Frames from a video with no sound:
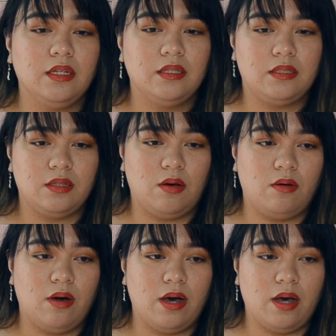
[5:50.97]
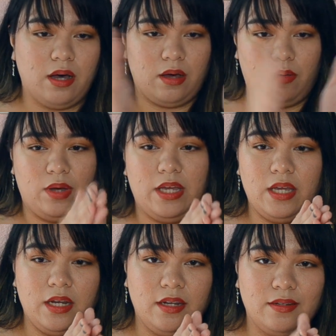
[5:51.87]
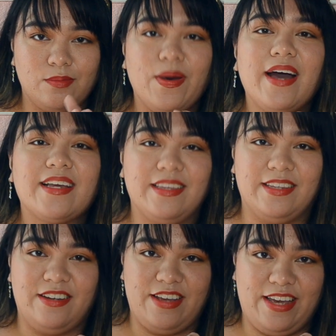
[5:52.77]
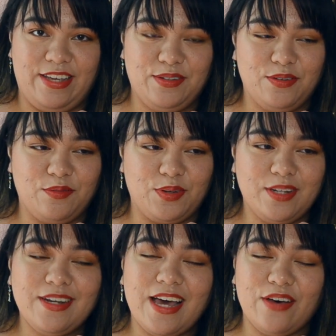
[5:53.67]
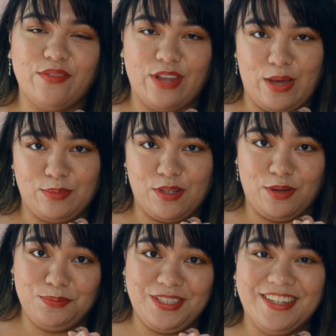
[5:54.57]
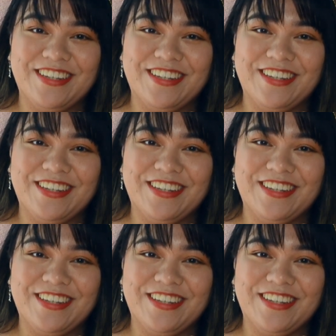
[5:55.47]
So back in the day, we didn't have laptops.